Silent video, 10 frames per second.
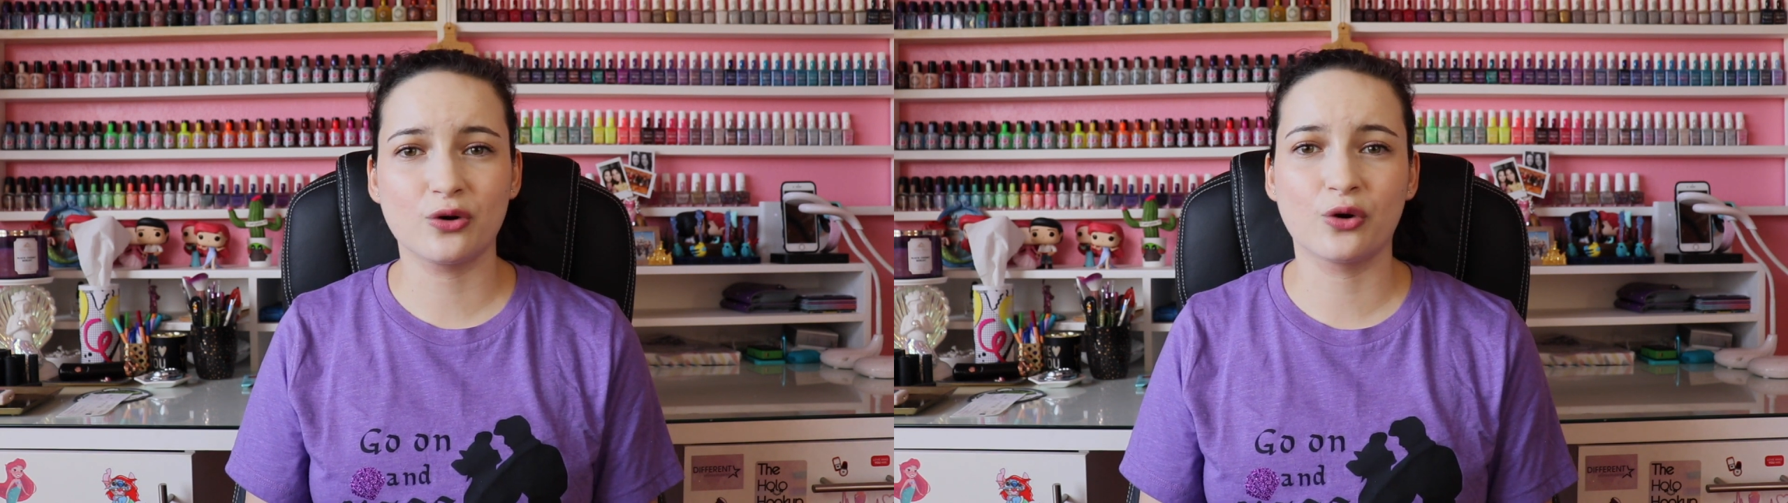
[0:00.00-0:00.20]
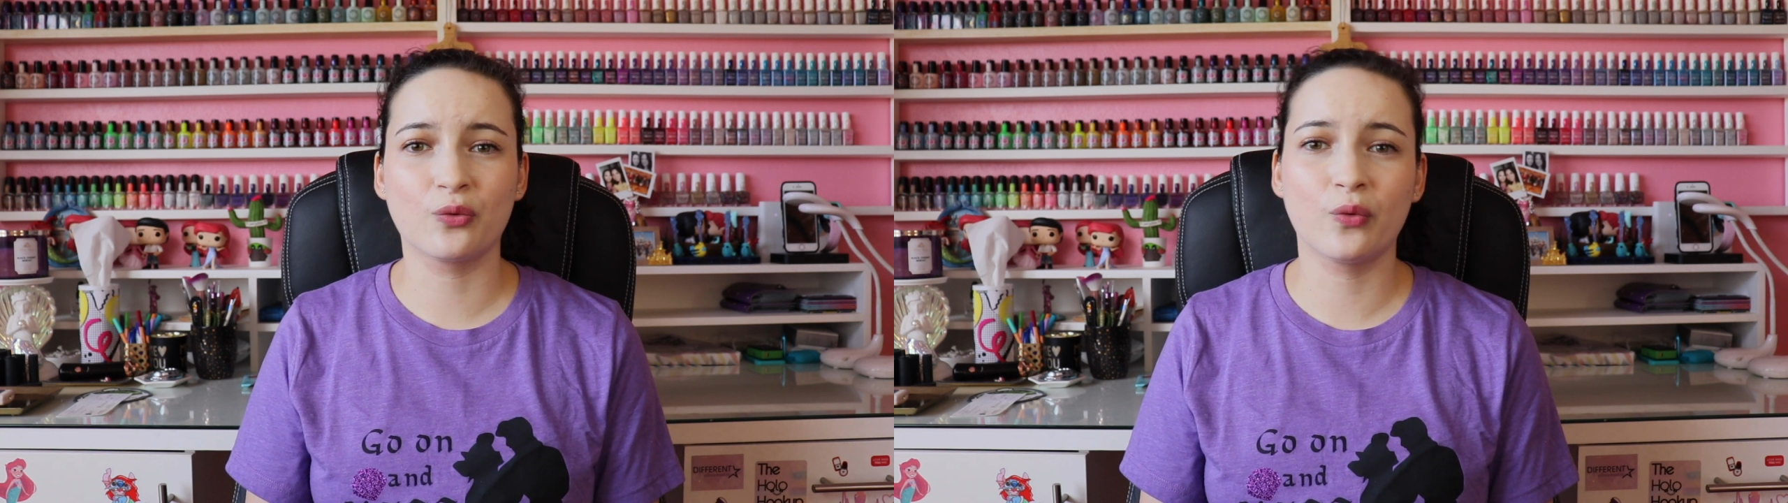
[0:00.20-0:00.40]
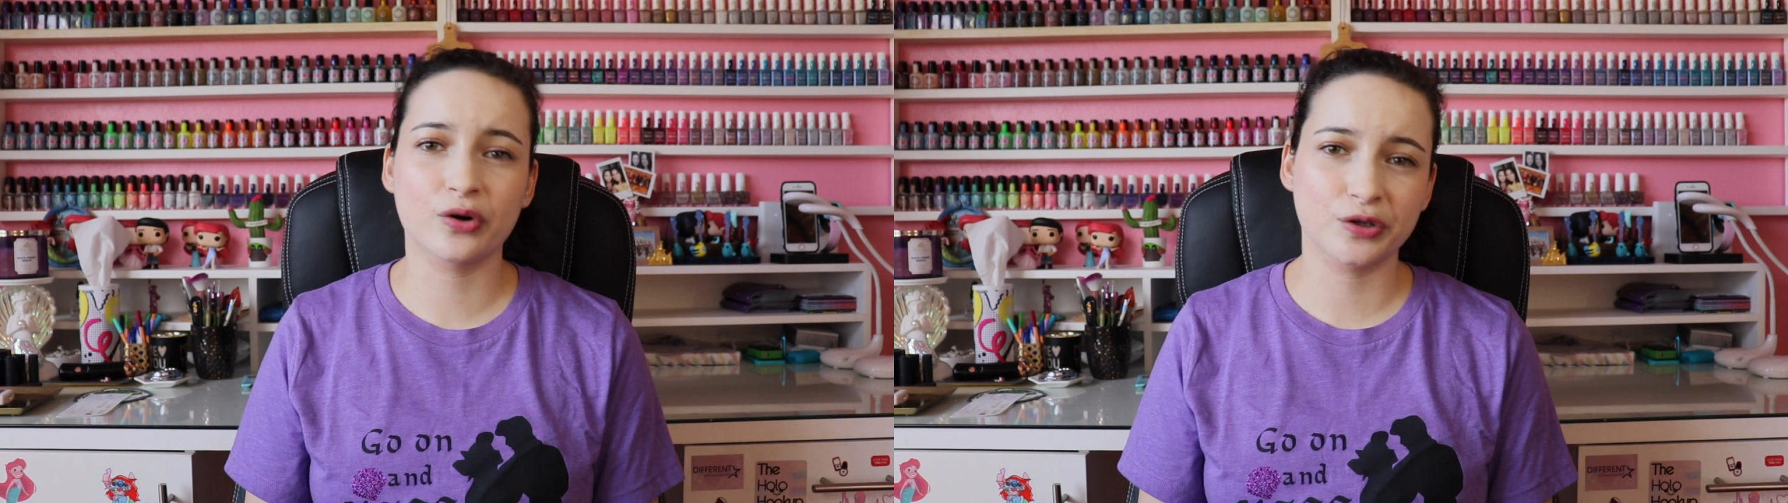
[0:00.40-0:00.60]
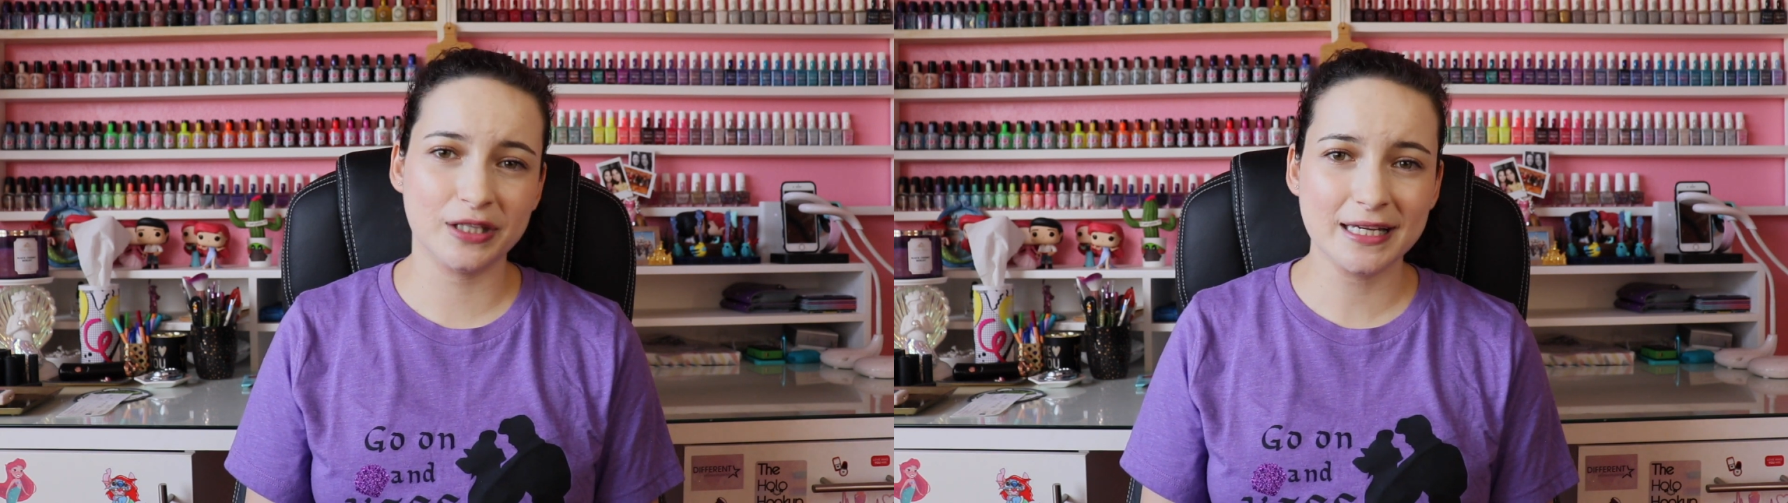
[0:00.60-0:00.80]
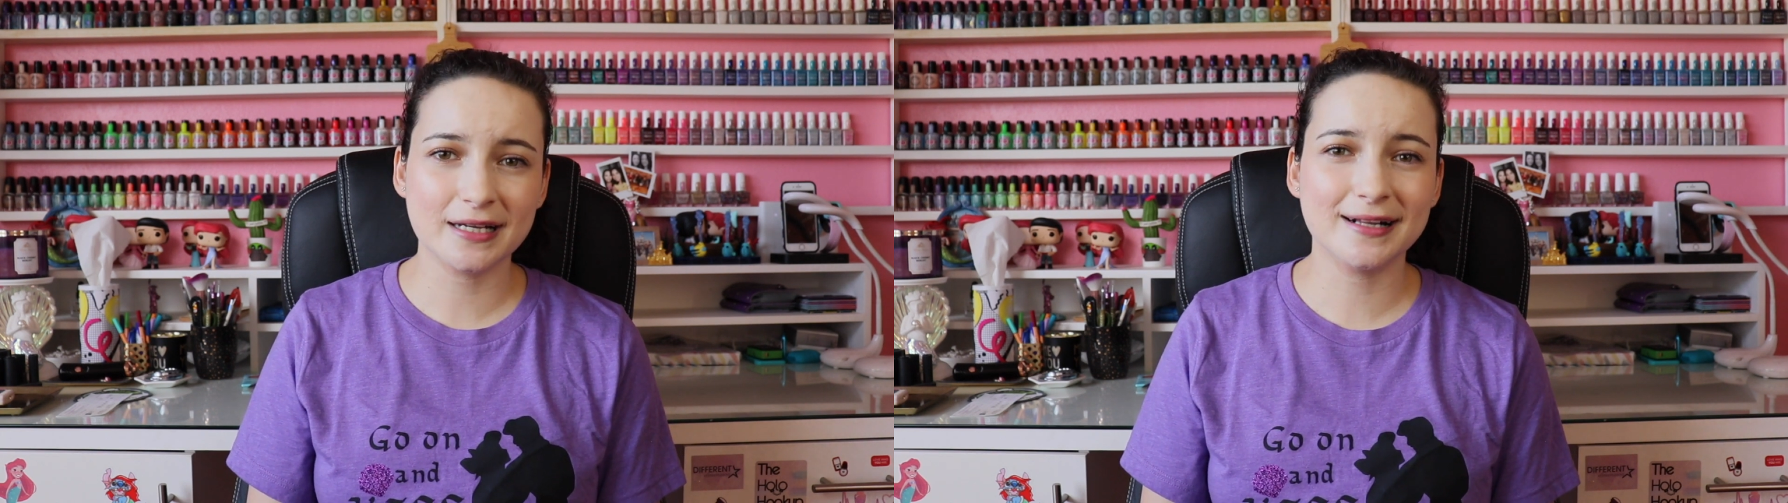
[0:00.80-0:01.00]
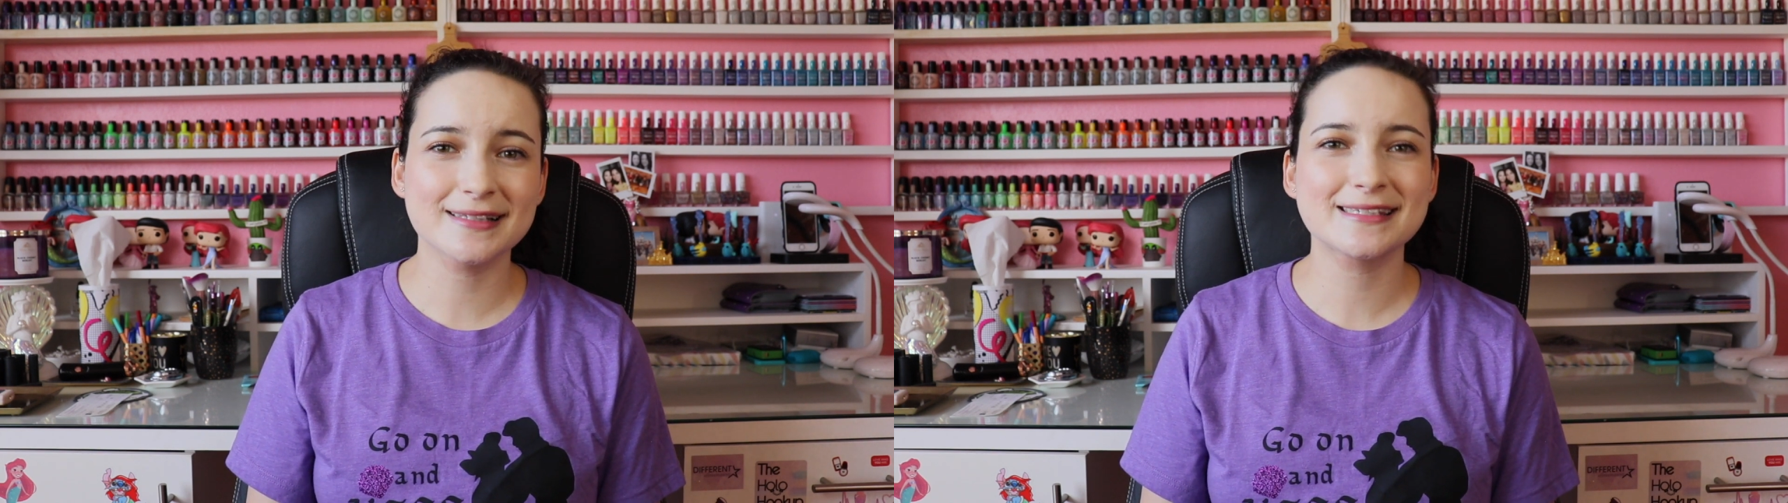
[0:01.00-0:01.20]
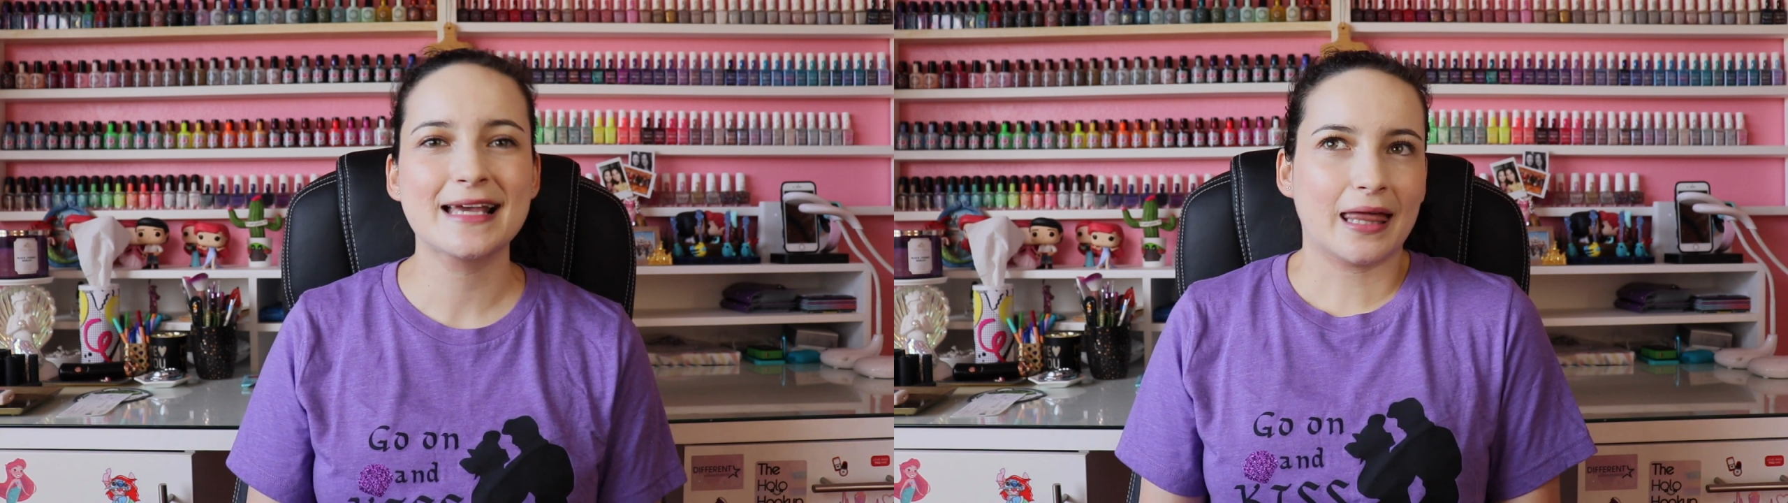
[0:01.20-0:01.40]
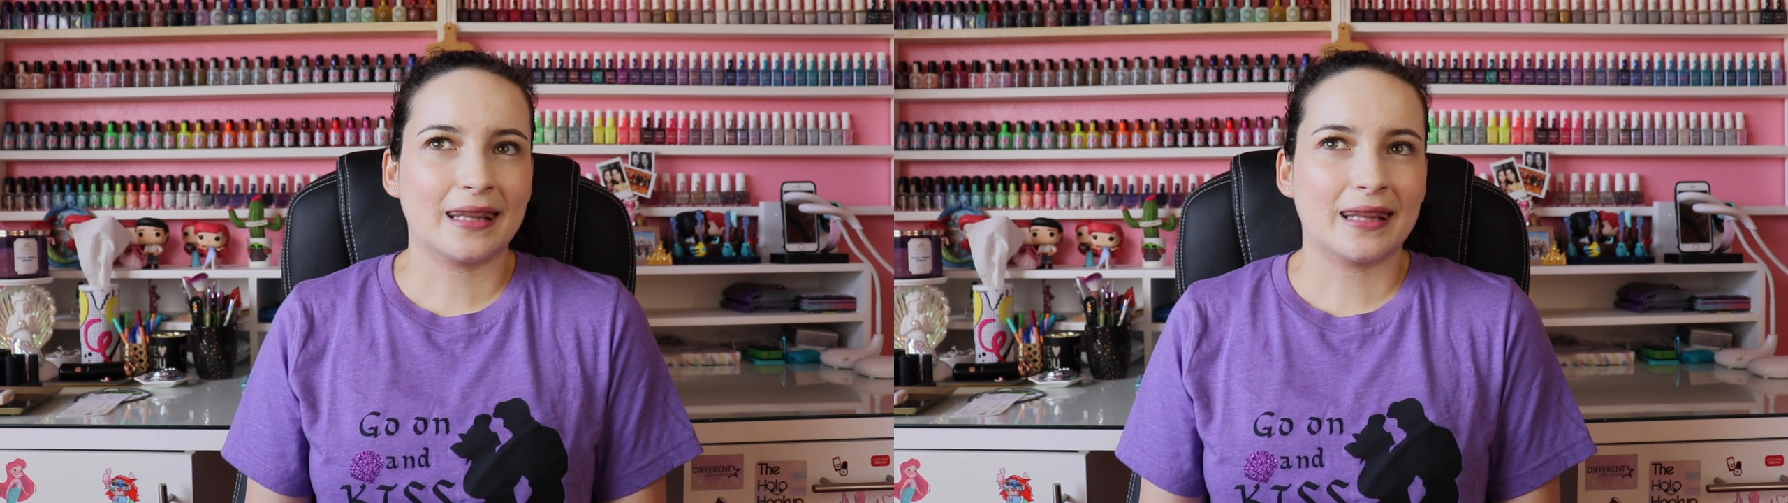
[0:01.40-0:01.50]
or water decals,